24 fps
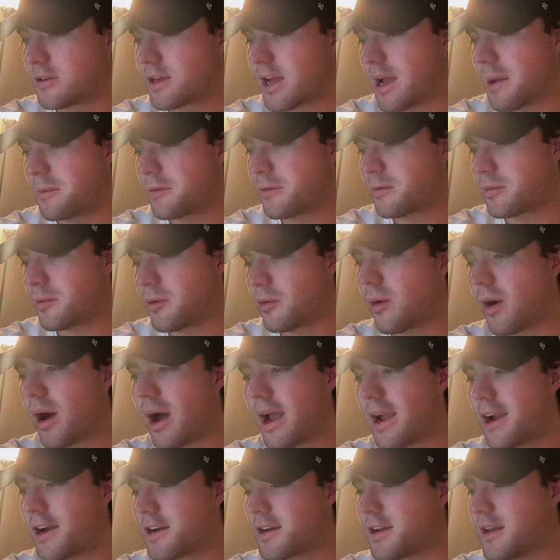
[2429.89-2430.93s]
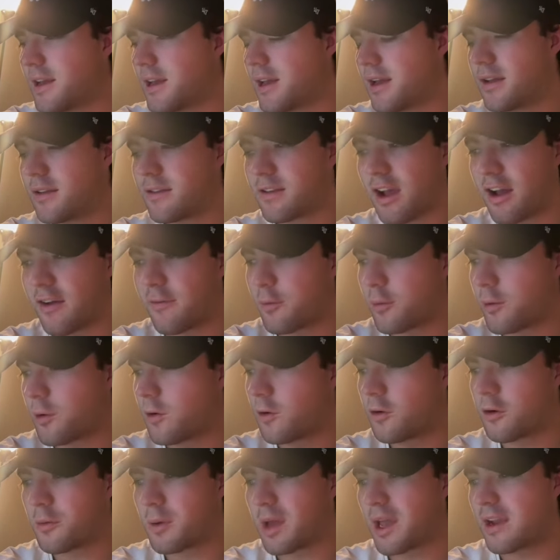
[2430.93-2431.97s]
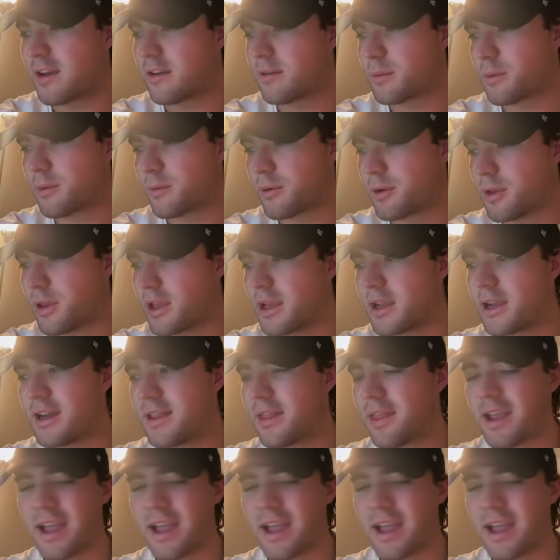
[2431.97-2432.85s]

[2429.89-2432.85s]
Thomas McGuire, sophomore quarterback, has been really good.